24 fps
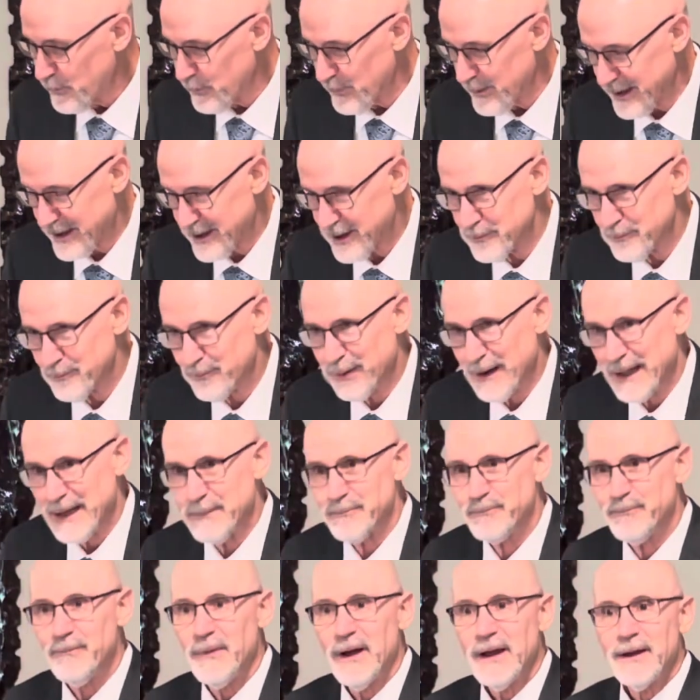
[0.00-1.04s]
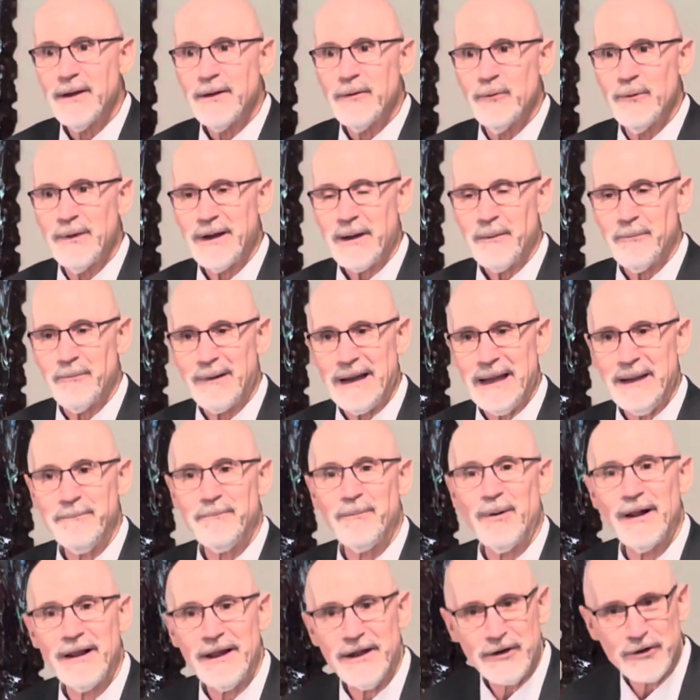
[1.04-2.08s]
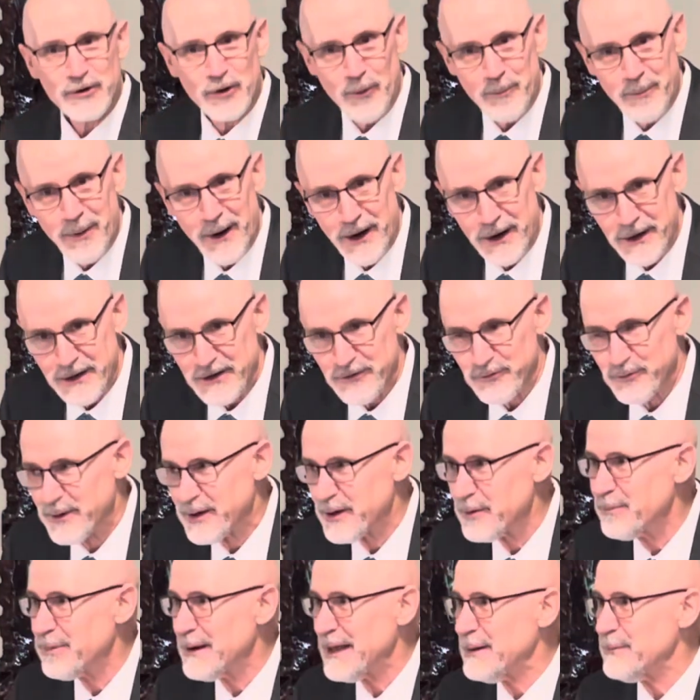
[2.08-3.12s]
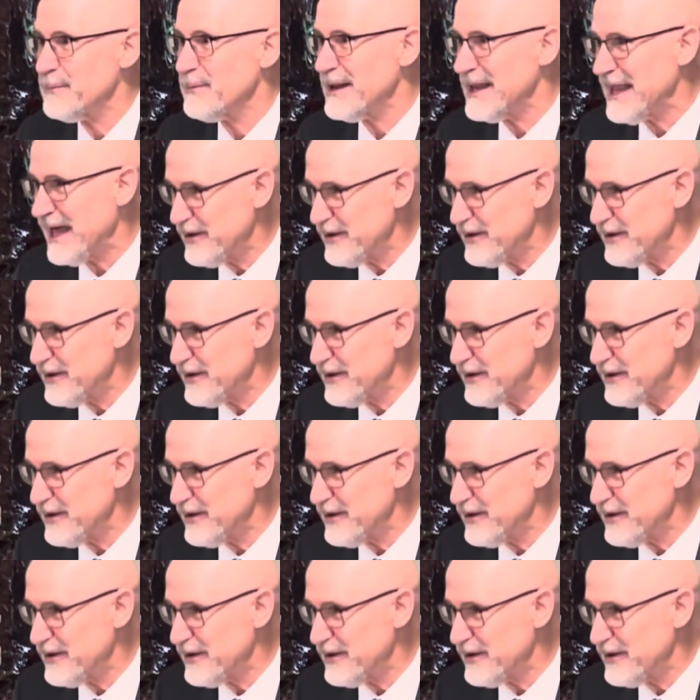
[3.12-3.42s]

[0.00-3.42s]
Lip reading: We can blame political parties. We could blame